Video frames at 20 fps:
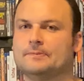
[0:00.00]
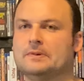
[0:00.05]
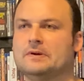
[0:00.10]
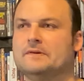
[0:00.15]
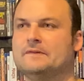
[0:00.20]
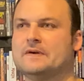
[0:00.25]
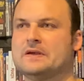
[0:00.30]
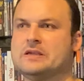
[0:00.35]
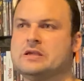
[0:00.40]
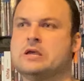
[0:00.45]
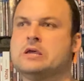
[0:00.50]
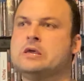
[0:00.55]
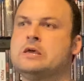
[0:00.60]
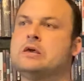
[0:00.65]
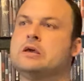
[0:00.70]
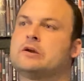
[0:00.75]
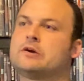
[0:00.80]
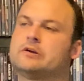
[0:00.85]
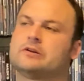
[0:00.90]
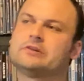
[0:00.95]
movie.
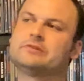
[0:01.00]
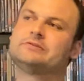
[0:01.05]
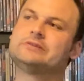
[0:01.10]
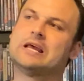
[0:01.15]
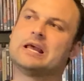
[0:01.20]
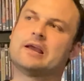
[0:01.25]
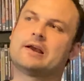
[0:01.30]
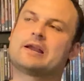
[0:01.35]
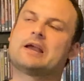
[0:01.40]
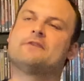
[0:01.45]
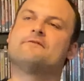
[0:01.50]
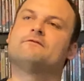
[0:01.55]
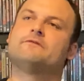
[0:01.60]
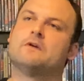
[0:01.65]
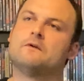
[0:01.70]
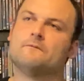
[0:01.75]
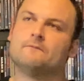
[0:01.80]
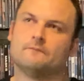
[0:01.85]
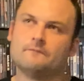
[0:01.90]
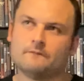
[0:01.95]
Gotta say again,
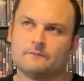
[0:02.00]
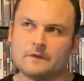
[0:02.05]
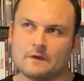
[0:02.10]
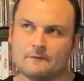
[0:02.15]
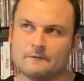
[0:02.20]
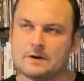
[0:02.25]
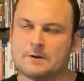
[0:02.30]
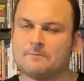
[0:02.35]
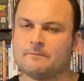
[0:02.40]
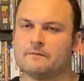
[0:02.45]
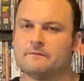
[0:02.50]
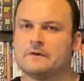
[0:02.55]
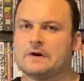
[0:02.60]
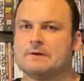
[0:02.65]
from from re-